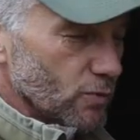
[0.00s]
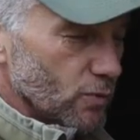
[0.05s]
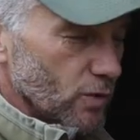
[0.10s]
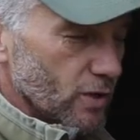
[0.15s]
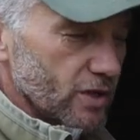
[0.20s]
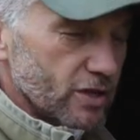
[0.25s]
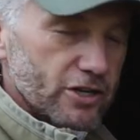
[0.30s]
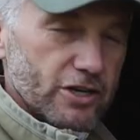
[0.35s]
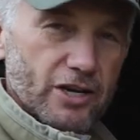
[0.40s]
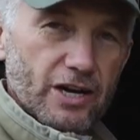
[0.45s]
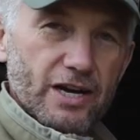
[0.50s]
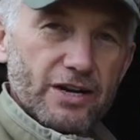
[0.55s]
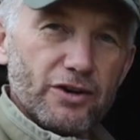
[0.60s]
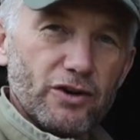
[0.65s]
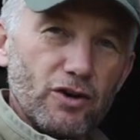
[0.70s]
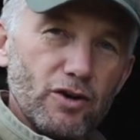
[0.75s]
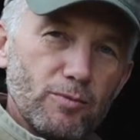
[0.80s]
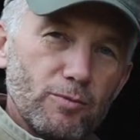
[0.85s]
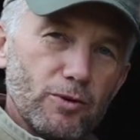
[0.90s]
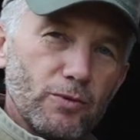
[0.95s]
whether you're at
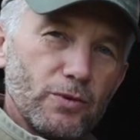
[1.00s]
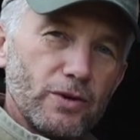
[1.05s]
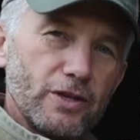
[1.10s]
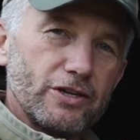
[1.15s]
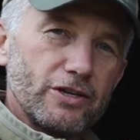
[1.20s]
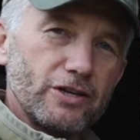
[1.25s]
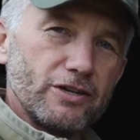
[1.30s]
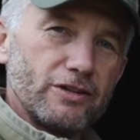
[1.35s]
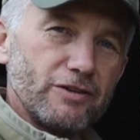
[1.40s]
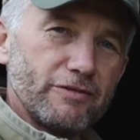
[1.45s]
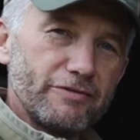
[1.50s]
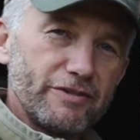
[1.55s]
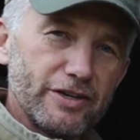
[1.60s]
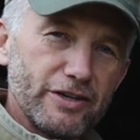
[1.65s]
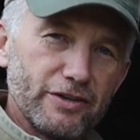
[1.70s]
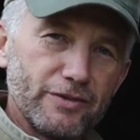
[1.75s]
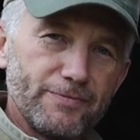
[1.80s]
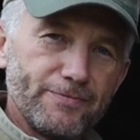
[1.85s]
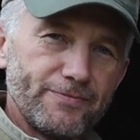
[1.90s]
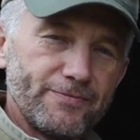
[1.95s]
home or you're in the
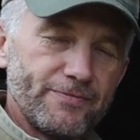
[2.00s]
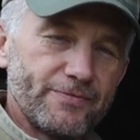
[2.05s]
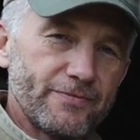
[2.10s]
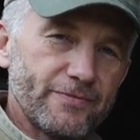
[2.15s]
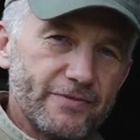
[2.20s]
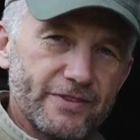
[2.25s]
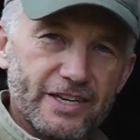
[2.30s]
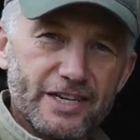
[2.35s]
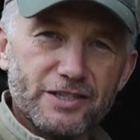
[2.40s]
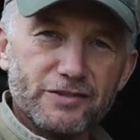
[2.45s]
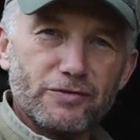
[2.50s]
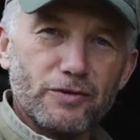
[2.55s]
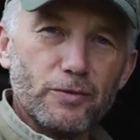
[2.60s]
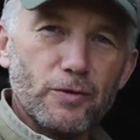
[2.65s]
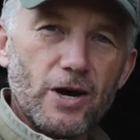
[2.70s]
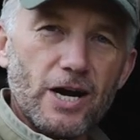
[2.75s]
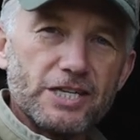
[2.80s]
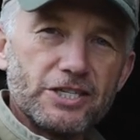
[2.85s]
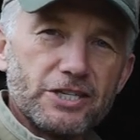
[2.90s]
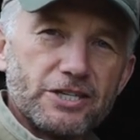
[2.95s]
field. Thanks for
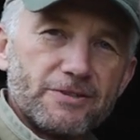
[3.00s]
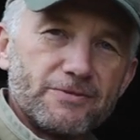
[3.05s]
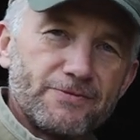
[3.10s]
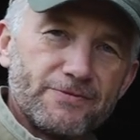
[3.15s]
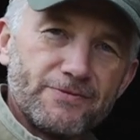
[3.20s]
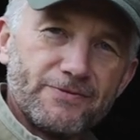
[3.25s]
watching.